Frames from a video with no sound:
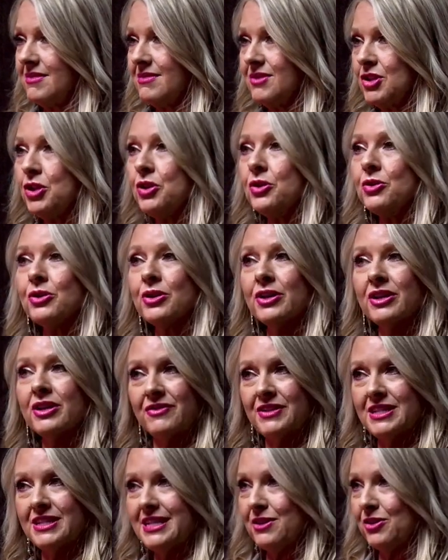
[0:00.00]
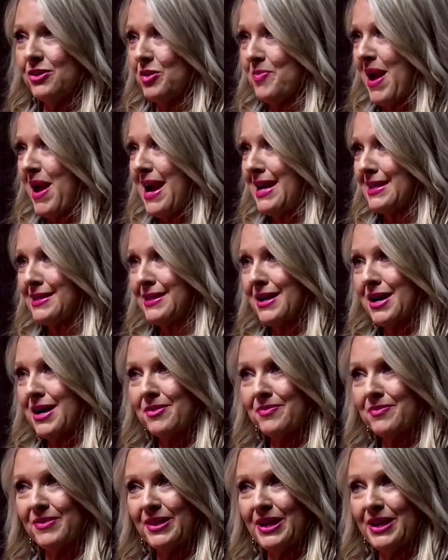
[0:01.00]
too good of a deal to pass
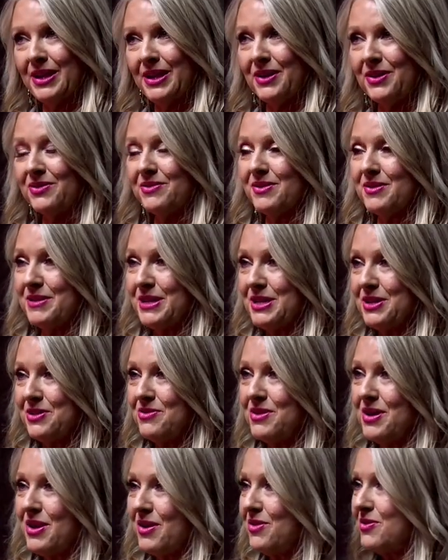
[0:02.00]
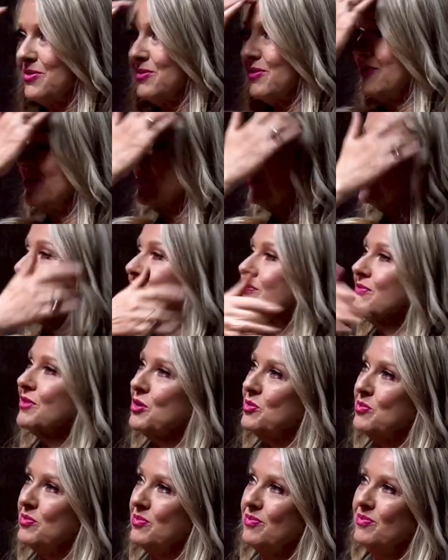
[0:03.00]
up. You know, I mean, you know,
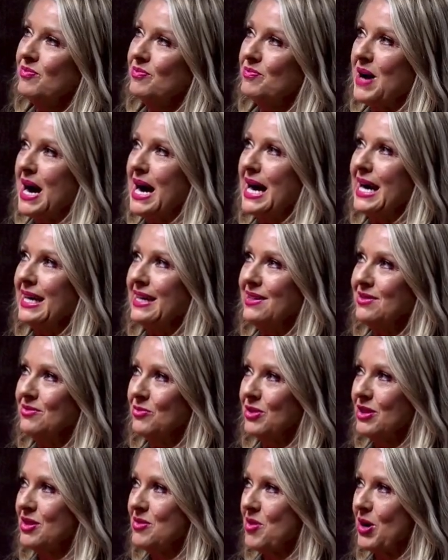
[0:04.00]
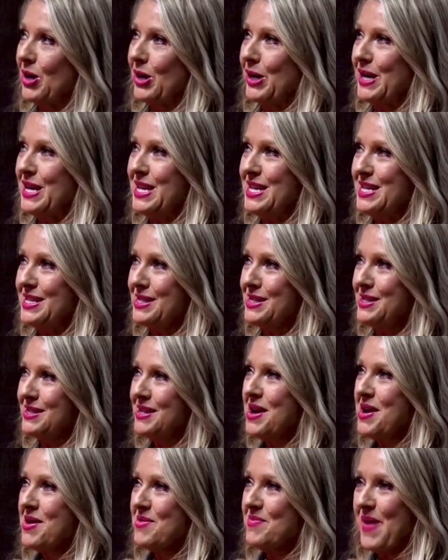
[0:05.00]
you buy when the market is
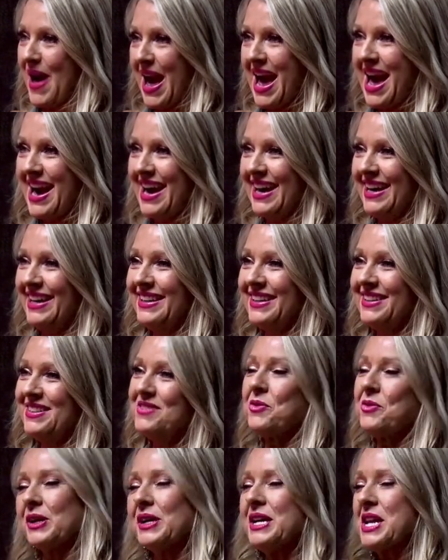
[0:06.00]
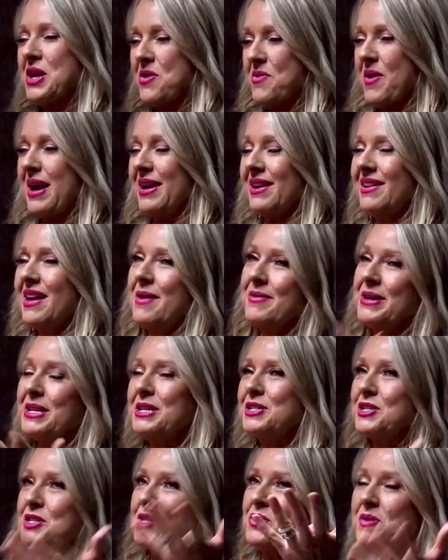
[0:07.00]
bad. And well, uh-huh. anyway, I mean,
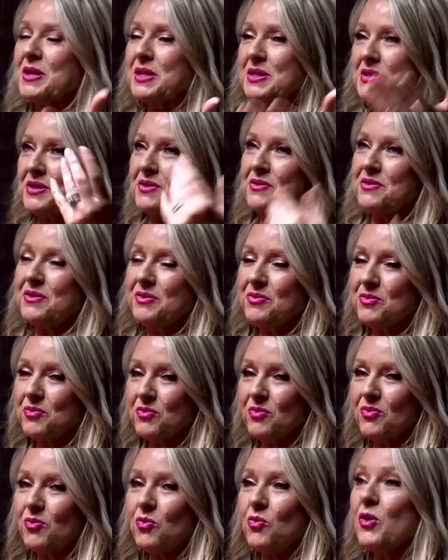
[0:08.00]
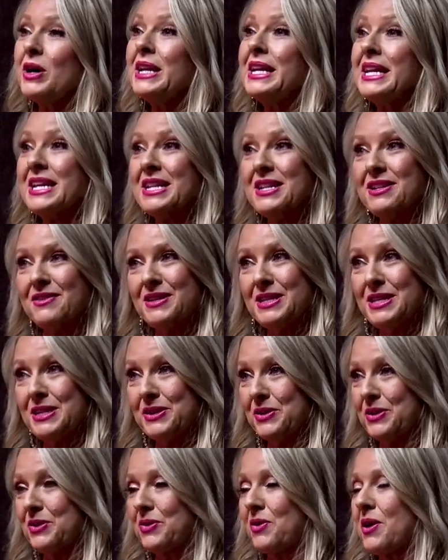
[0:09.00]
it just depends on what end of the
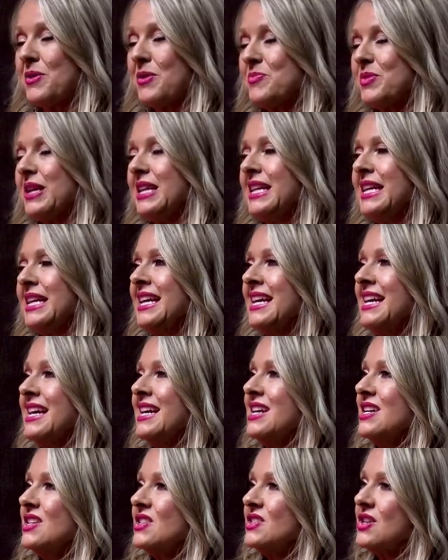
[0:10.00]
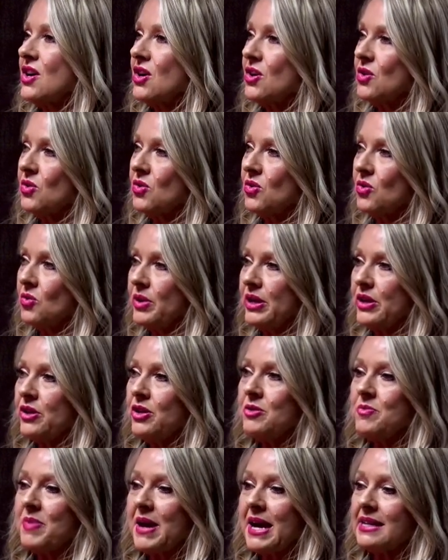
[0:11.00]
deal you're on. But so we
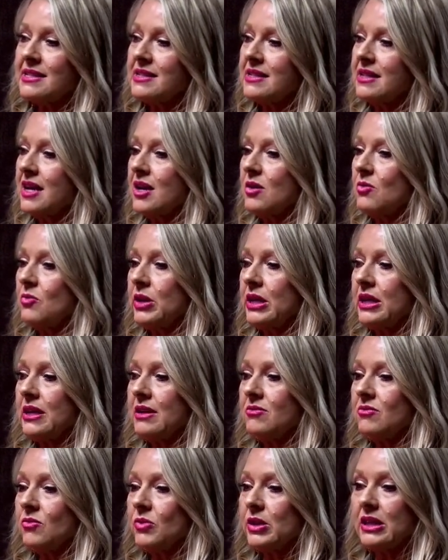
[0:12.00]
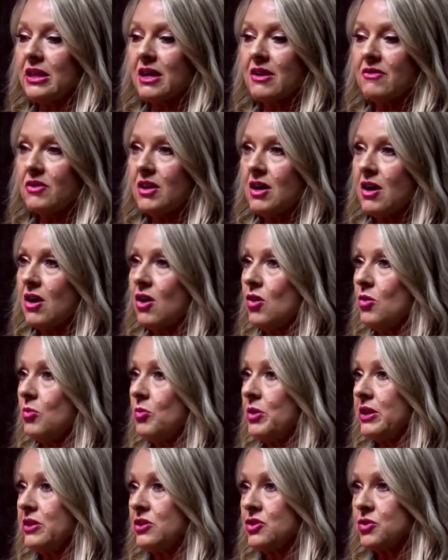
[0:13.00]
couldn't pass it up. We we loved the home.
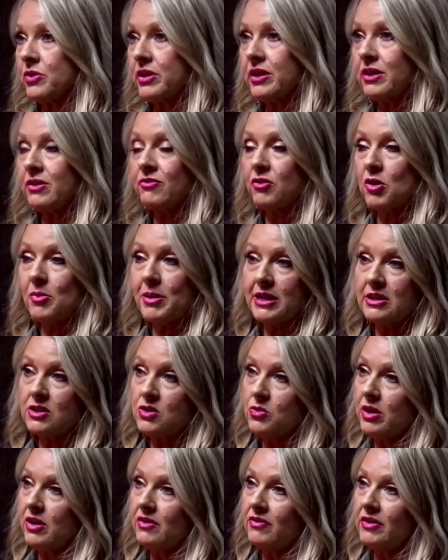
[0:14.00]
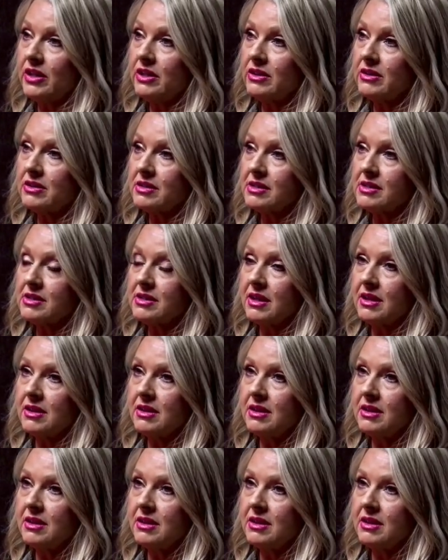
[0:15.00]
We enjoyed it for about 12 years, and